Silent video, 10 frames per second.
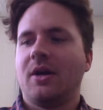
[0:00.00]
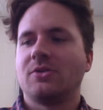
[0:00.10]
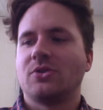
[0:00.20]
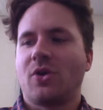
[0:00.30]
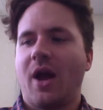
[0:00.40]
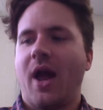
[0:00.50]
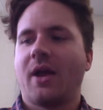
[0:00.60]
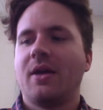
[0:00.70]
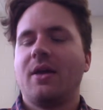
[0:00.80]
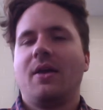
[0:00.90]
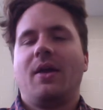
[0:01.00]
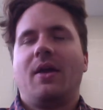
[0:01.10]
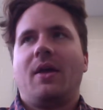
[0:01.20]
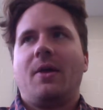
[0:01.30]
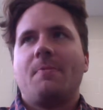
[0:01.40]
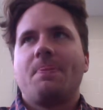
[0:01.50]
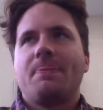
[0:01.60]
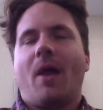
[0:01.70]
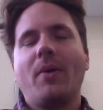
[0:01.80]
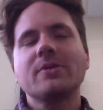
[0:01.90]
to track.
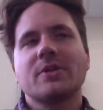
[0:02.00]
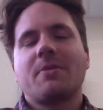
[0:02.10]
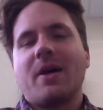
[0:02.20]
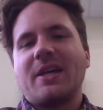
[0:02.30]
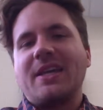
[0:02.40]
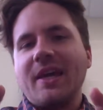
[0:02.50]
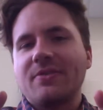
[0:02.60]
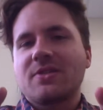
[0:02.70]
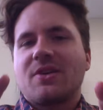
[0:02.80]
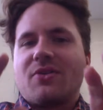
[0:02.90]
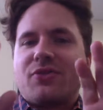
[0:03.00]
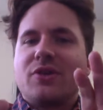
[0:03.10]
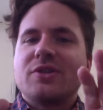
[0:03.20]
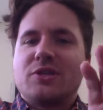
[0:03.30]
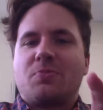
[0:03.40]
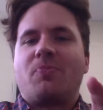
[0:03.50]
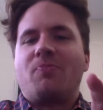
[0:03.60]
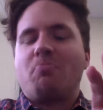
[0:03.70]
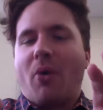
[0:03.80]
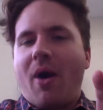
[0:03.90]
Now we also talk about gifts versus
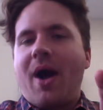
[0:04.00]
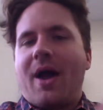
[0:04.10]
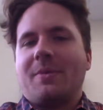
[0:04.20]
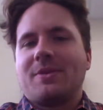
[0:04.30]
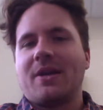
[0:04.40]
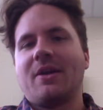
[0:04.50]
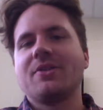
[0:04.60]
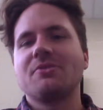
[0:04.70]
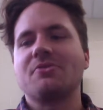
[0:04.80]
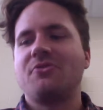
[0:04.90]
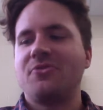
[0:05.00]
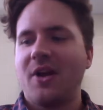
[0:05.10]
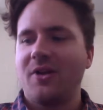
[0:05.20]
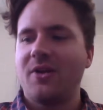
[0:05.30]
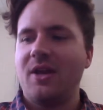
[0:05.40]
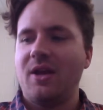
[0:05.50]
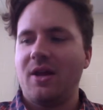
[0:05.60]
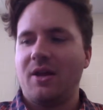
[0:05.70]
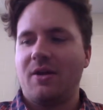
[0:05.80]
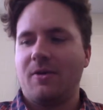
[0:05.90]
bribes, another very
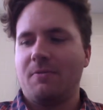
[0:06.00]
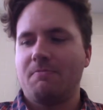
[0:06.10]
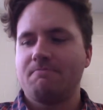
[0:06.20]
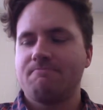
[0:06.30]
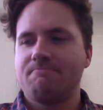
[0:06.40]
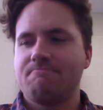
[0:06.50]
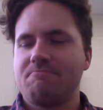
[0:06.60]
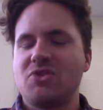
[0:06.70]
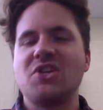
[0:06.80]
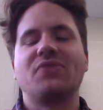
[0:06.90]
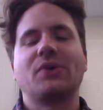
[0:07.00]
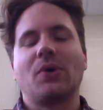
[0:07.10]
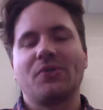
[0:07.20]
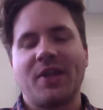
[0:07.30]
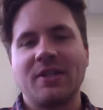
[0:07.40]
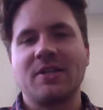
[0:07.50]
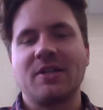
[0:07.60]
difficult thing to